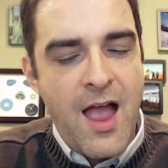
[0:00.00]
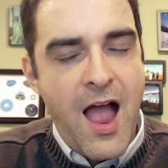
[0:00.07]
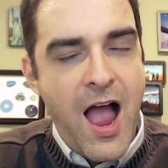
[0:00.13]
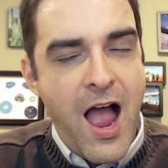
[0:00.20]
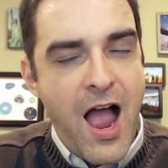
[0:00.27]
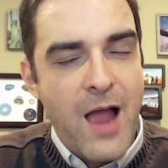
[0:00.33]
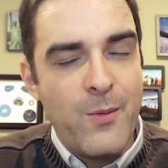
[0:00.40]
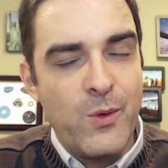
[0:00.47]

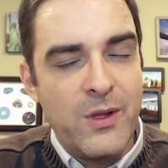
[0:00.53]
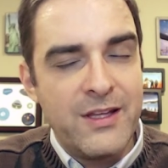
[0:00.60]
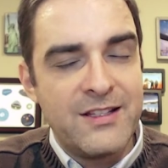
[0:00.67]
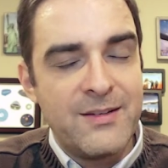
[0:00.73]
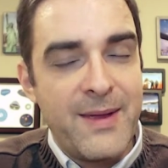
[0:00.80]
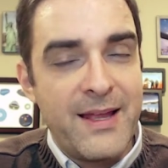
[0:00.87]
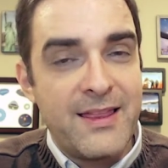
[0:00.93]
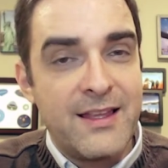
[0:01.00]
I'm willing to
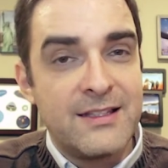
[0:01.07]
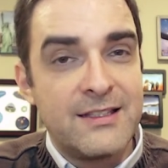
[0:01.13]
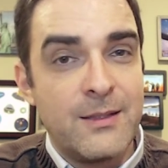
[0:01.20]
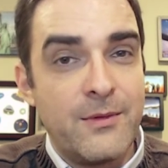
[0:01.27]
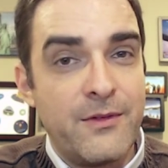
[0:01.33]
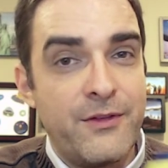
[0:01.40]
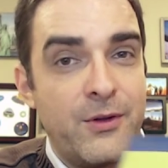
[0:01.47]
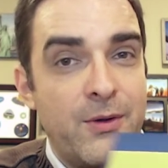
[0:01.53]
bet that some
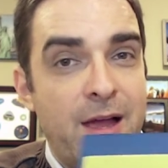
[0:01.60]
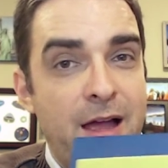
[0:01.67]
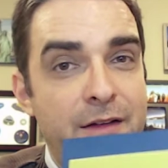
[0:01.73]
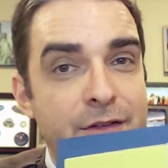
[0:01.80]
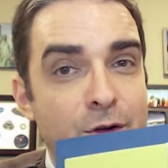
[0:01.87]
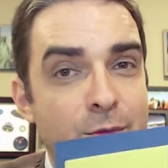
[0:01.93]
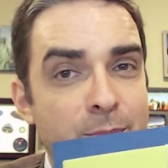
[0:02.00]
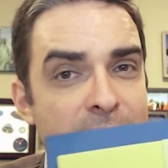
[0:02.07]
of you have
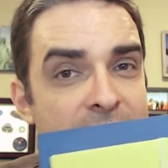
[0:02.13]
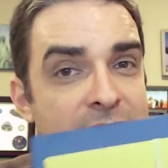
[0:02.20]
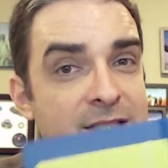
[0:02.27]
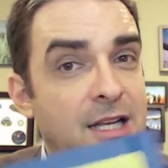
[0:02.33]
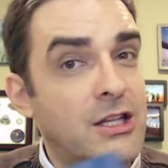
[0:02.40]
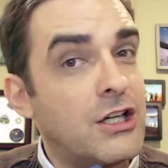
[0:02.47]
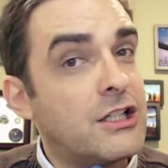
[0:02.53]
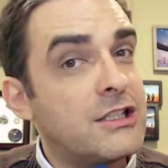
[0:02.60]
notebooks that
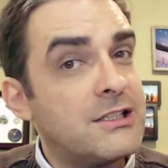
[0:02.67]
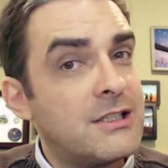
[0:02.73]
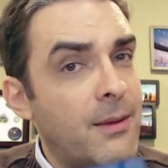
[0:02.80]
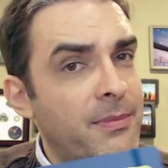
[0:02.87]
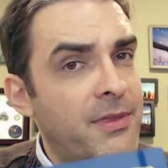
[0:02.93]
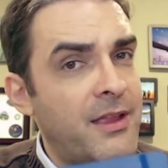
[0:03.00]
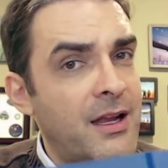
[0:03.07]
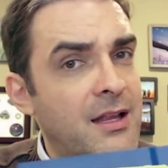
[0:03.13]
look
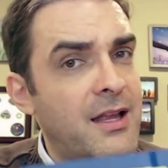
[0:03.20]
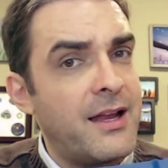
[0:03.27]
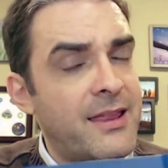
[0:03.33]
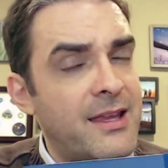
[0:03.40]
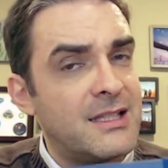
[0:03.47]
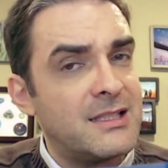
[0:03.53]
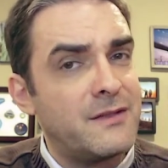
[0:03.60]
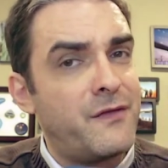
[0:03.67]
something like
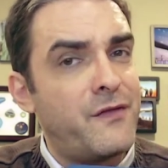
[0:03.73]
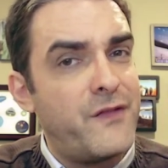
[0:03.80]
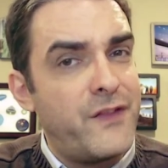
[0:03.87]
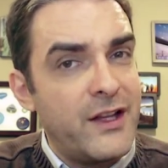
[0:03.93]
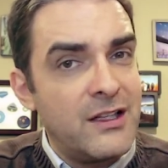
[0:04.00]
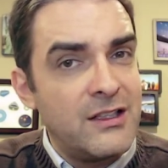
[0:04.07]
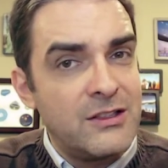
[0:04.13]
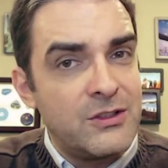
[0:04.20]
this,
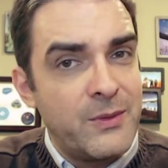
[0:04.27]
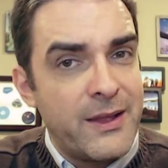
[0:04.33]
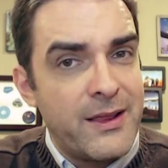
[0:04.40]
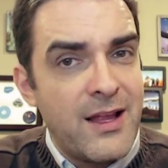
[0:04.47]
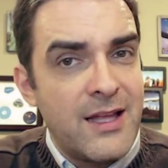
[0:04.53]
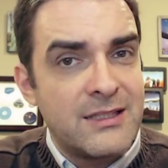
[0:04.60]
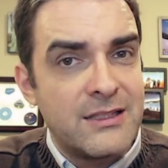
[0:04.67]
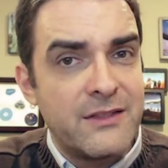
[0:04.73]
filled with
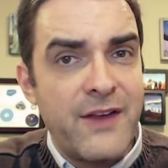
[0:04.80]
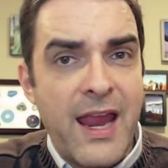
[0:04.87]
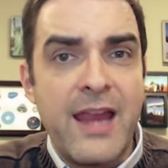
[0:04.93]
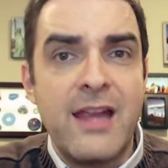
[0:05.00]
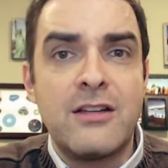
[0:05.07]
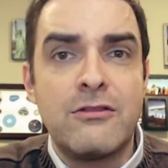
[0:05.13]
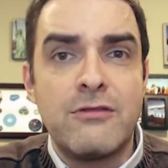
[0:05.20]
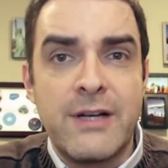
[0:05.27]
lots of
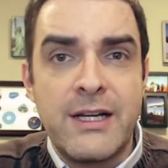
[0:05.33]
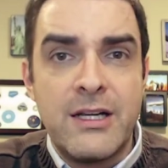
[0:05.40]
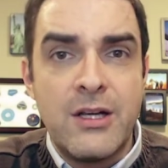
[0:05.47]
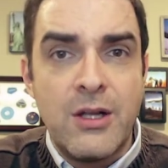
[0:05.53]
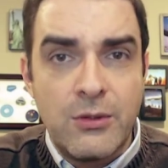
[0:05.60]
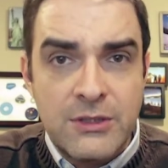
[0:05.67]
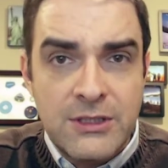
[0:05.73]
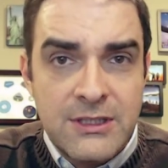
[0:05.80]
handwritten
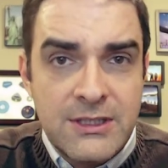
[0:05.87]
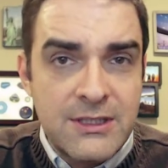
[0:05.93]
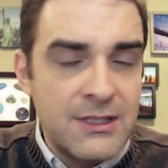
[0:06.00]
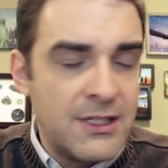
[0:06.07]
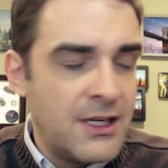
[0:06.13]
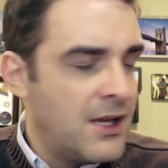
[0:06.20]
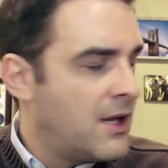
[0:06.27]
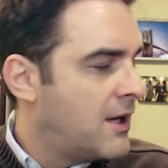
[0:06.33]
notes.
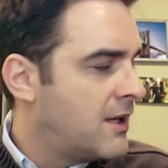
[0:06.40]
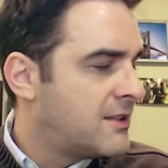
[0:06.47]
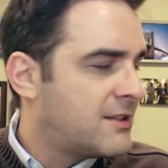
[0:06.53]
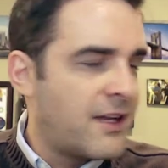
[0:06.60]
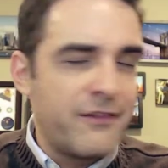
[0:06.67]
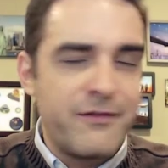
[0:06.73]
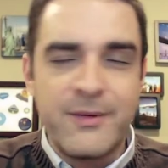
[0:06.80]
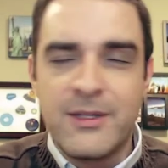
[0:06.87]

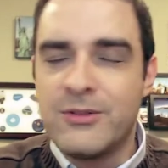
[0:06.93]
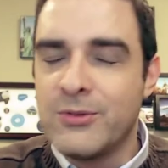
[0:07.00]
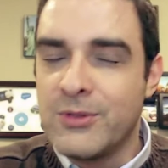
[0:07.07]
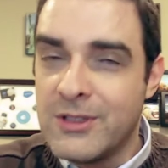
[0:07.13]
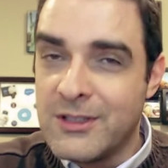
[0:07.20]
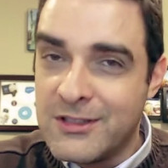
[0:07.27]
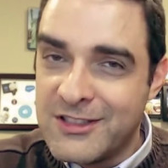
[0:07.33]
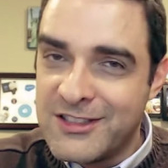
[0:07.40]
Aside from the
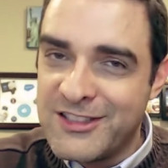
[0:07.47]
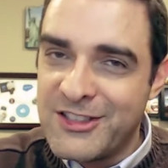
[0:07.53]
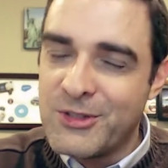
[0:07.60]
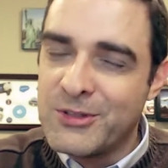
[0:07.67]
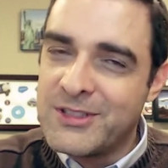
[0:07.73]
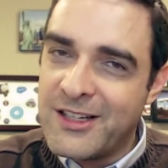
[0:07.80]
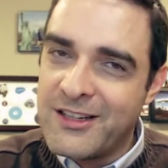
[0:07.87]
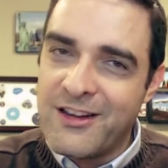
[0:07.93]
doodles,
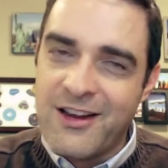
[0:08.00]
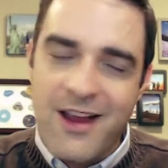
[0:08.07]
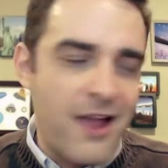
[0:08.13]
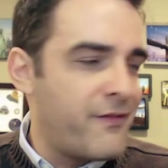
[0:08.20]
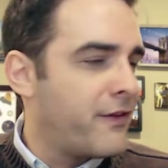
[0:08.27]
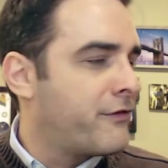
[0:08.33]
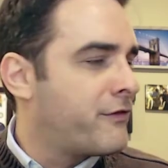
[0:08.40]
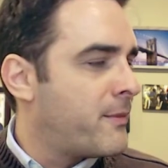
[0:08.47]
notes that you're
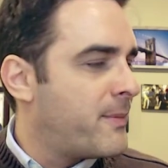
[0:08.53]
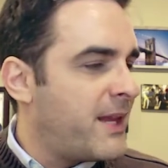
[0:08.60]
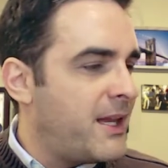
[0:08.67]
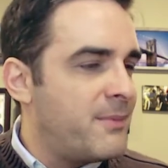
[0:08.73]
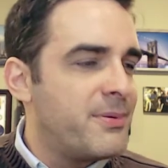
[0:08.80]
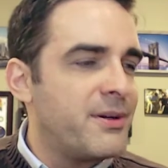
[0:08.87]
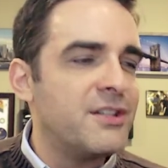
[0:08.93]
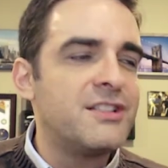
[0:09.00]
having from
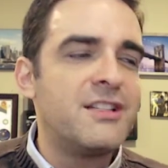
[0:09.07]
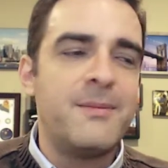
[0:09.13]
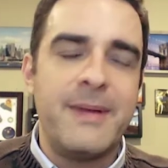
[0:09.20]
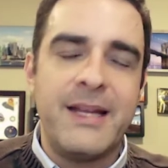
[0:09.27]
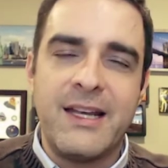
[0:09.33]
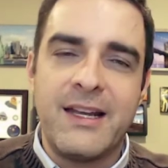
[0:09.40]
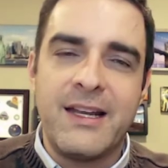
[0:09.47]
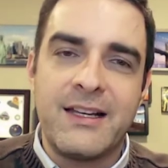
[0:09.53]
in-person
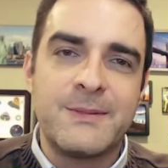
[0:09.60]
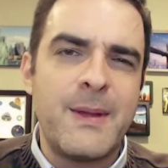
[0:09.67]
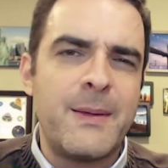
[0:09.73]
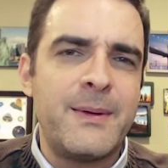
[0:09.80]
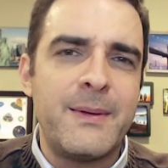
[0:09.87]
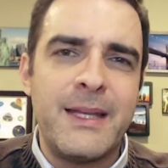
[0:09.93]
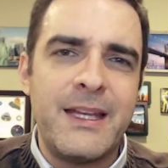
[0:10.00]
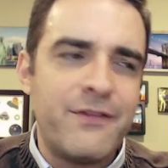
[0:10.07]
meetings, maybe
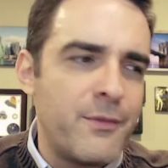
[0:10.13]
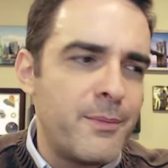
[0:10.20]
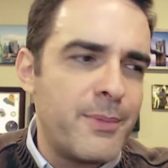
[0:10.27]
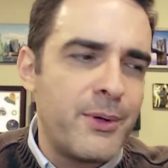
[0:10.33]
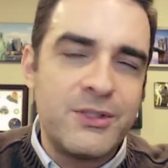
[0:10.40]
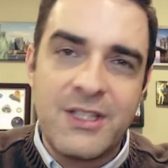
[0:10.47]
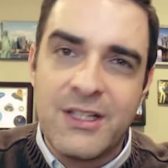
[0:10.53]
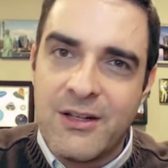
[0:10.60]
even
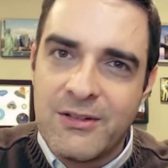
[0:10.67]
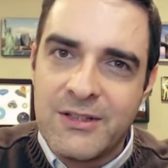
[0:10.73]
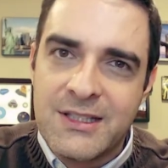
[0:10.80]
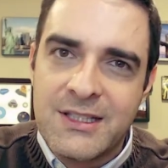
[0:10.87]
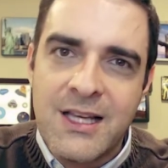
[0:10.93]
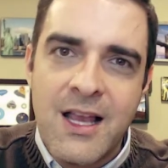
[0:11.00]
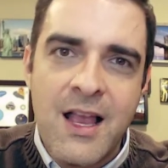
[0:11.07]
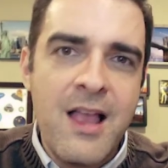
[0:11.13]
post-it notes.
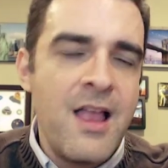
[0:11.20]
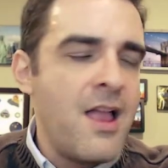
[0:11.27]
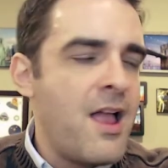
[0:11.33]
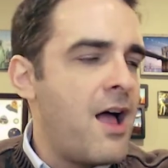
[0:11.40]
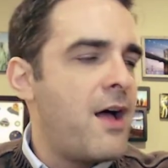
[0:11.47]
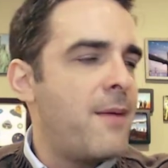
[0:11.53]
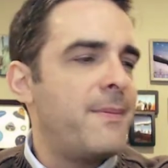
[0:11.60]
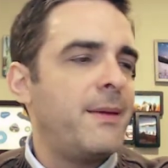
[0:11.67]

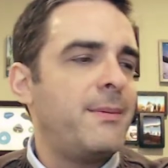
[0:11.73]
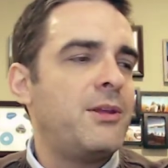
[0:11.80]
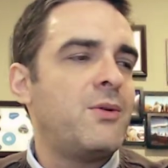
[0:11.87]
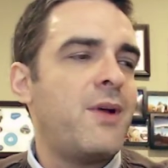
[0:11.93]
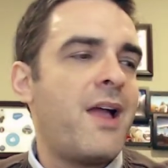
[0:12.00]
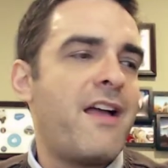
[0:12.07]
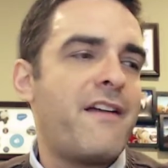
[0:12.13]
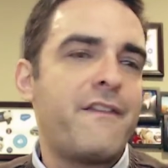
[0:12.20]
Uh, maybe you
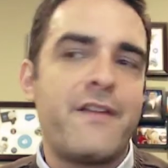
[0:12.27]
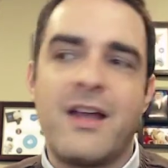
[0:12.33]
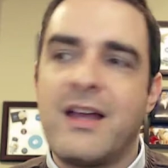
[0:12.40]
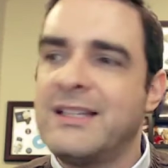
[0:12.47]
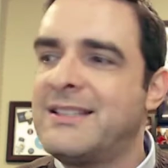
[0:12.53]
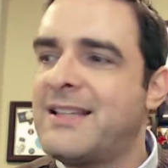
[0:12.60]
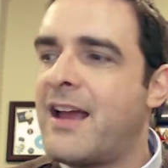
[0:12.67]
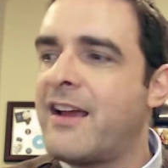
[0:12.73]
have a
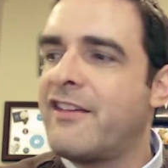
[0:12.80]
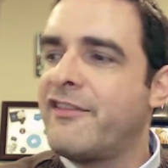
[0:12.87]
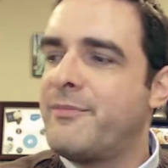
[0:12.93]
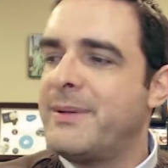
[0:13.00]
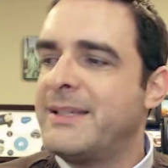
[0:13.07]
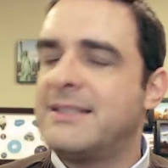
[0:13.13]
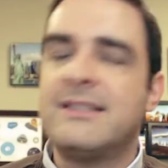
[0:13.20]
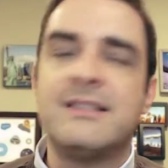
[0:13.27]
stack of
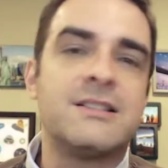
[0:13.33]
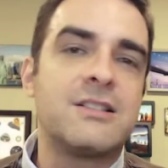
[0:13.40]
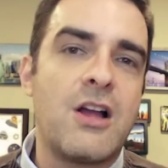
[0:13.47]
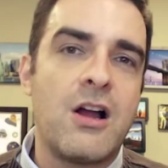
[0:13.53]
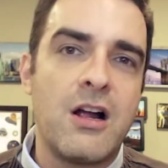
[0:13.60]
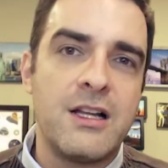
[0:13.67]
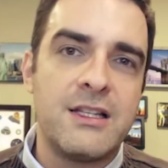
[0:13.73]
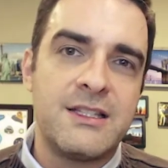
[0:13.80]
business
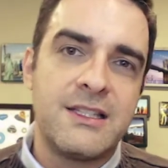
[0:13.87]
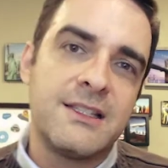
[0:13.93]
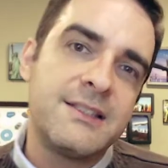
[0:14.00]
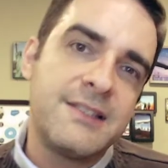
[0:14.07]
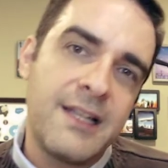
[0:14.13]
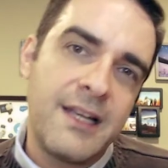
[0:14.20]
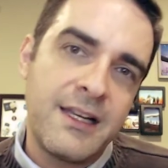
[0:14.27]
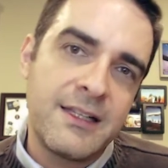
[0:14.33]
cards
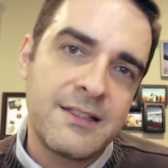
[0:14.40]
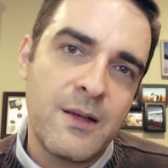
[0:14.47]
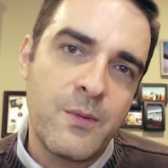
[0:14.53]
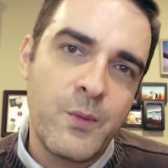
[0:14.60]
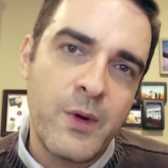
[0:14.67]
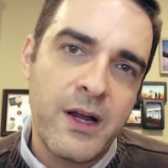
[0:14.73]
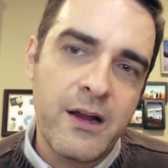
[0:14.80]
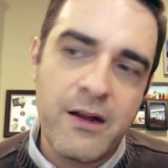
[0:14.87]
sitting
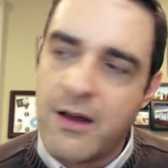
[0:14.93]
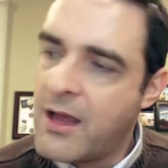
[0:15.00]
somewhere.